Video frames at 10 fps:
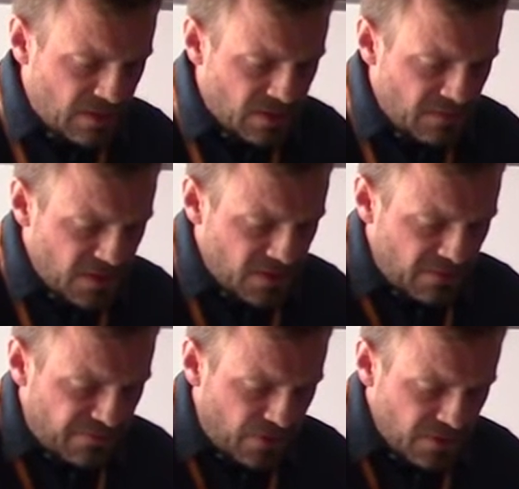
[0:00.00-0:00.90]
is this
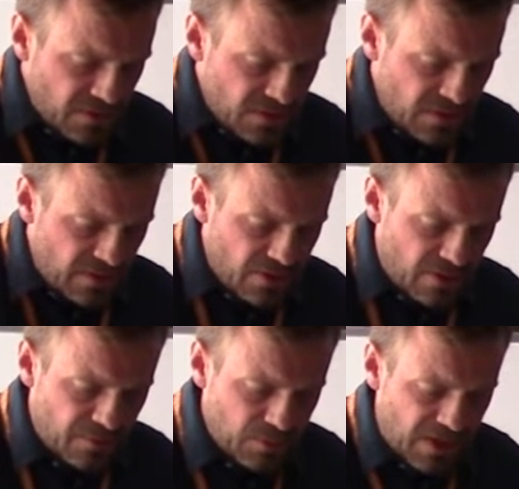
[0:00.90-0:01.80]
division of functions that the
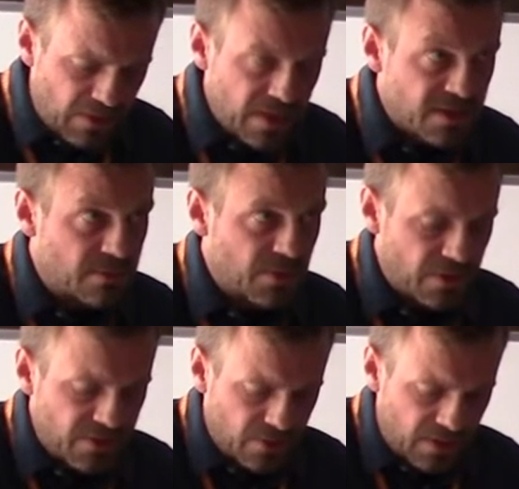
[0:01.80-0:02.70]
Toftum Tower has to be
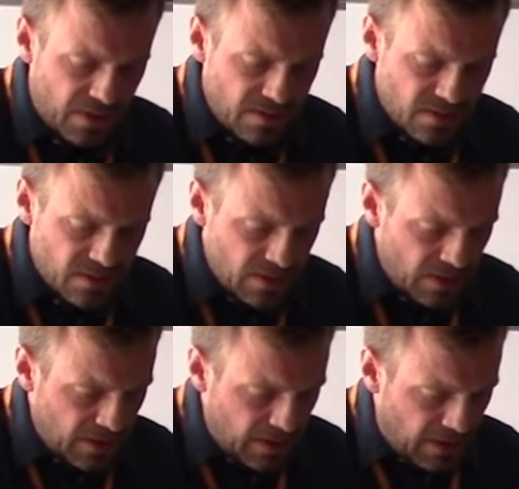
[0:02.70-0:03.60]
understood against,
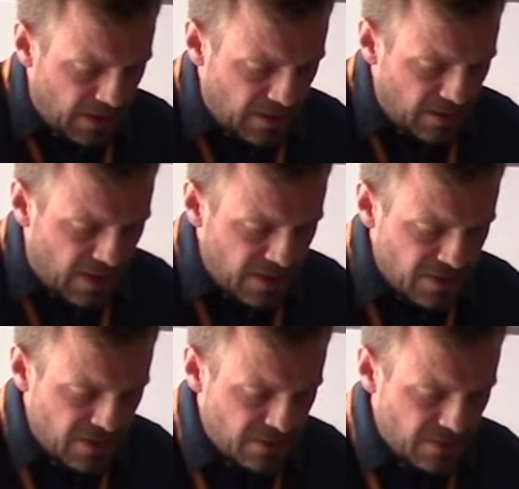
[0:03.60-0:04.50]
and the
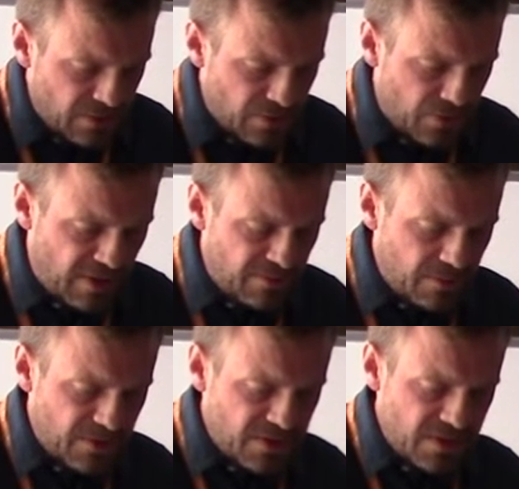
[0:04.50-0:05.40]
architecture and
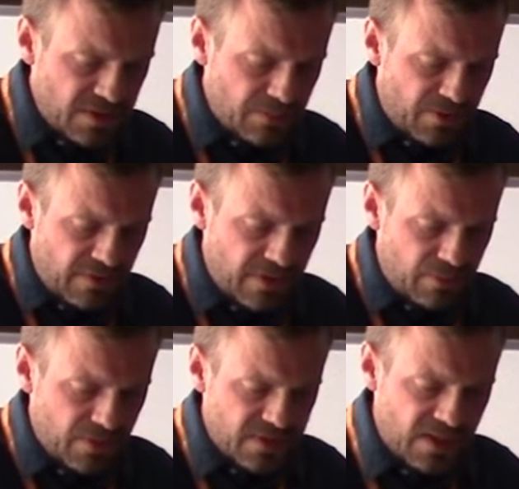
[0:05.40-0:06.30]
geographical position provide
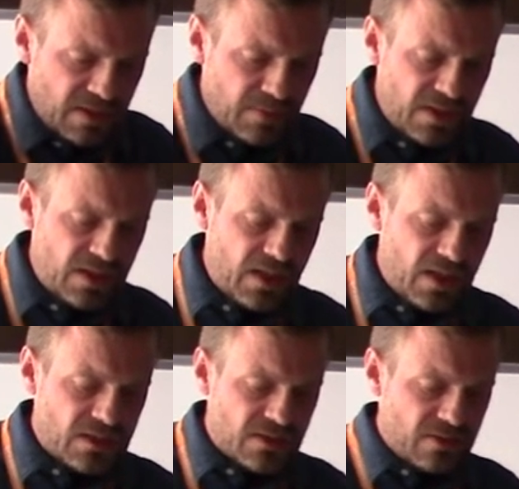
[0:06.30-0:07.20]
the more tangible
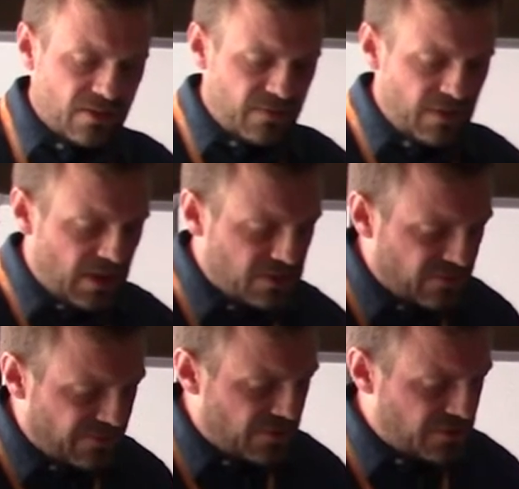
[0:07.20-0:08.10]
indicators of the
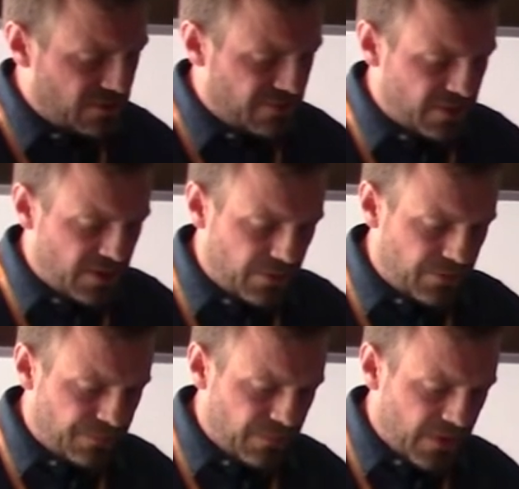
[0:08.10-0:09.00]
actual function of the
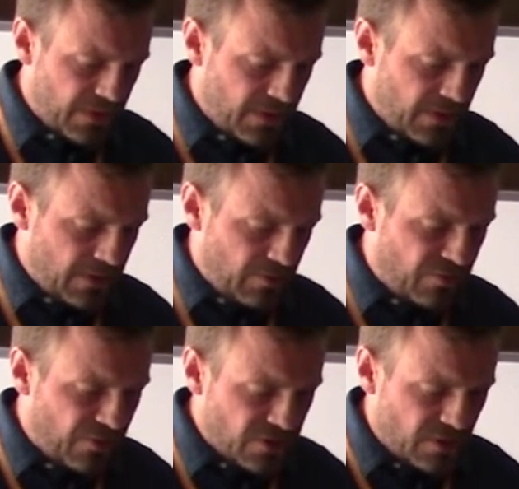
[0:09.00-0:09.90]
tower.
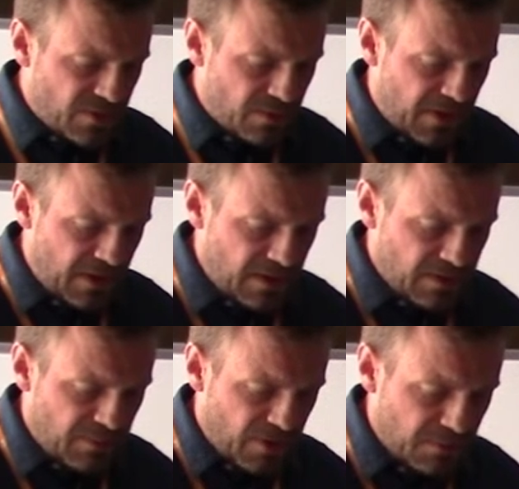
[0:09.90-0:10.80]
What first comes to mind
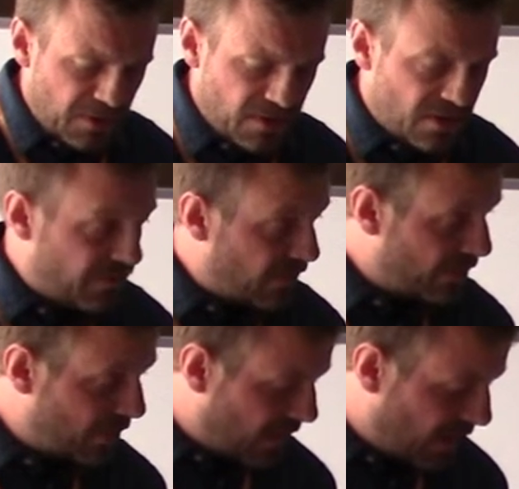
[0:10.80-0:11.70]
is the possibility of
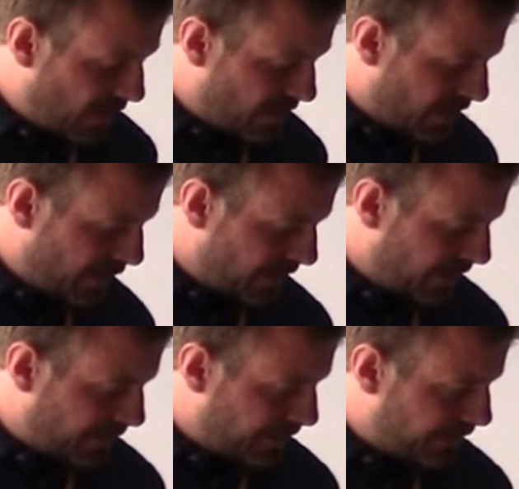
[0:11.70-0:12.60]
overlooking a larger area.